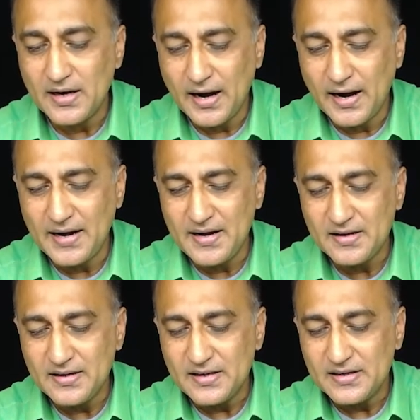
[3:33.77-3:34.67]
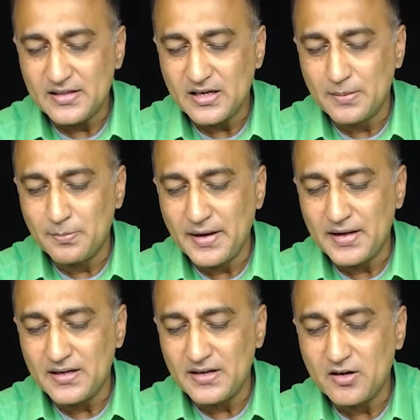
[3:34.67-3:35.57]
and the
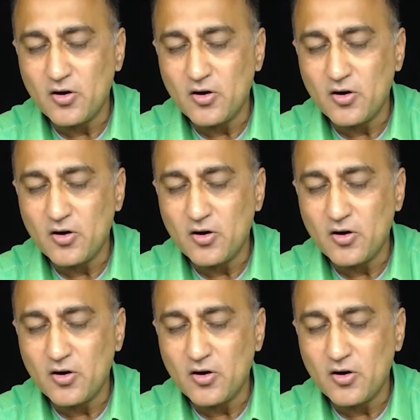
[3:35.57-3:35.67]
compiler